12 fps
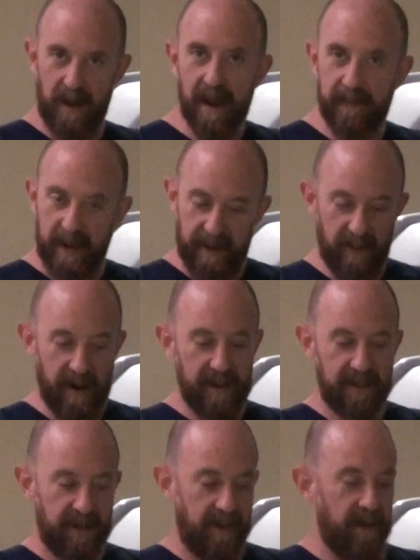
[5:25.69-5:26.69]
F
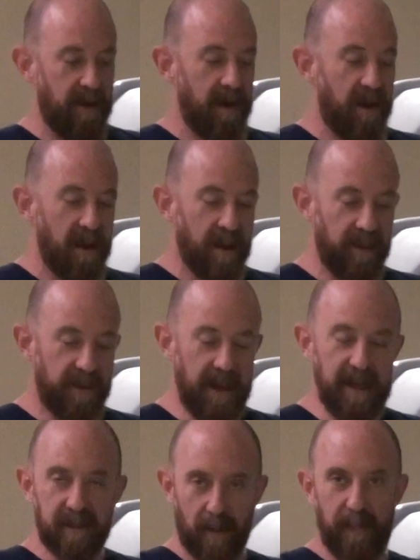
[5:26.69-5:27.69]
headrest.
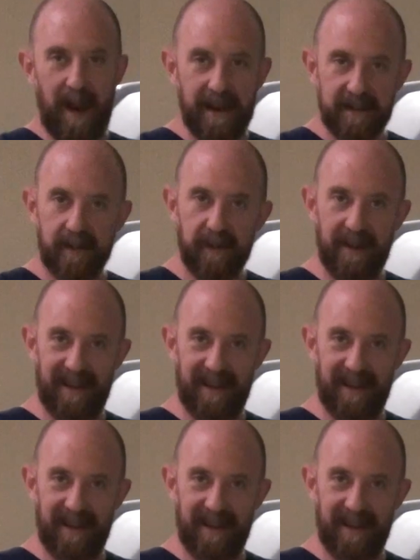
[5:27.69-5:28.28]
These are basically